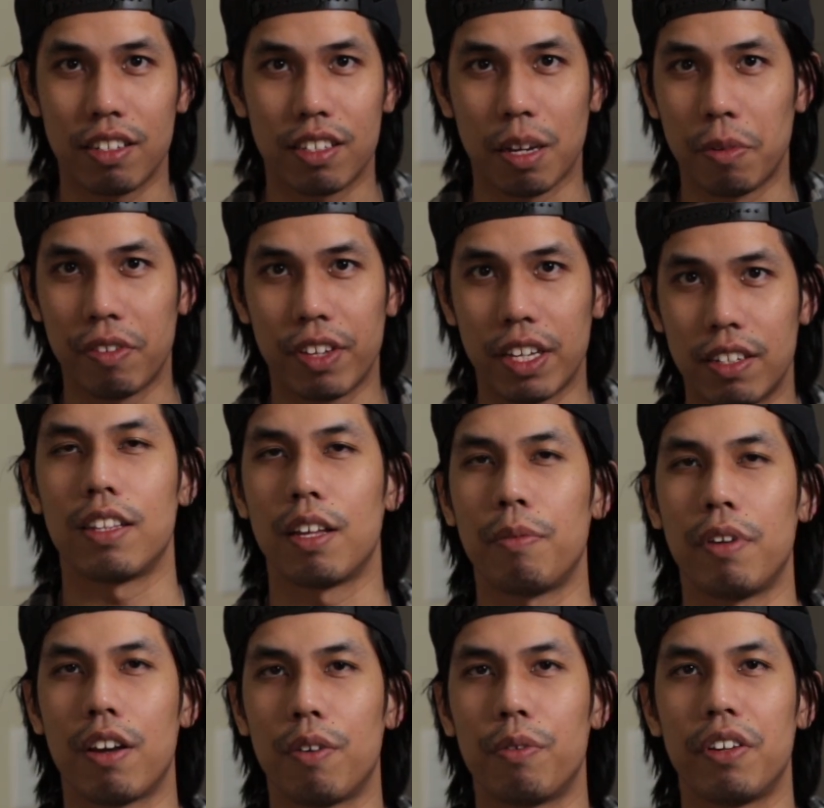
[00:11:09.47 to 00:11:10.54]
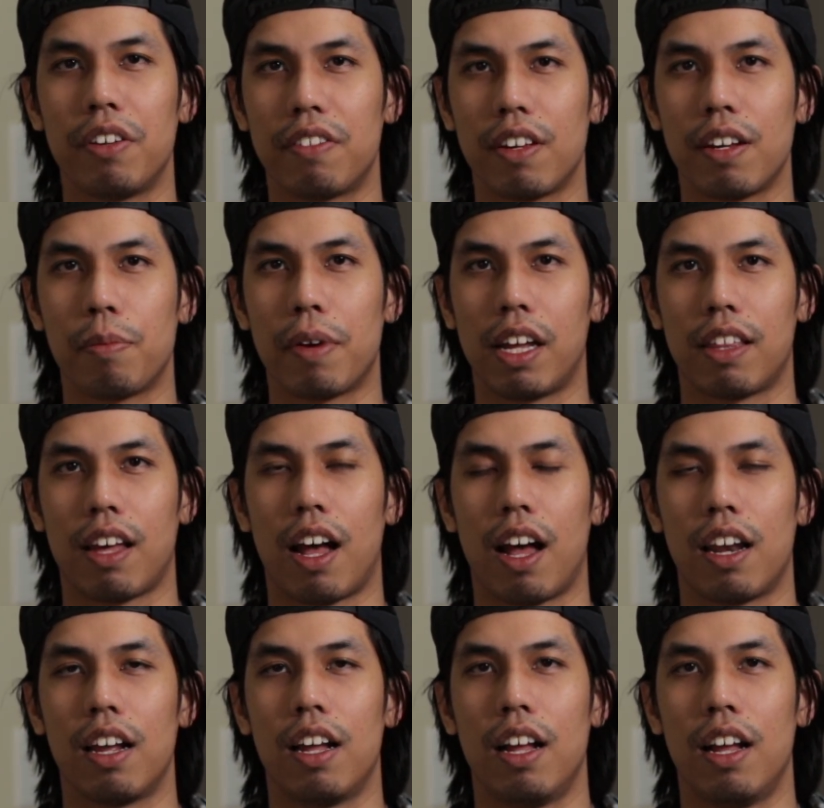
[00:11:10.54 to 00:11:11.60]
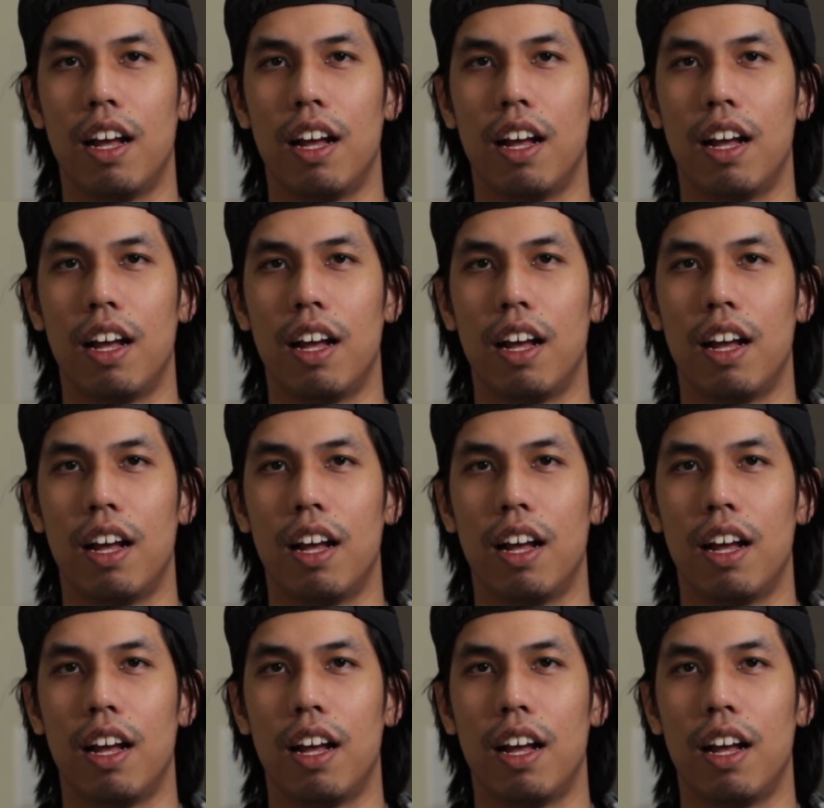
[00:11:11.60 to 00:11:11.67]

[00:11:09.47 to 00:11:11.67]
some of it. Let me know what you think about that.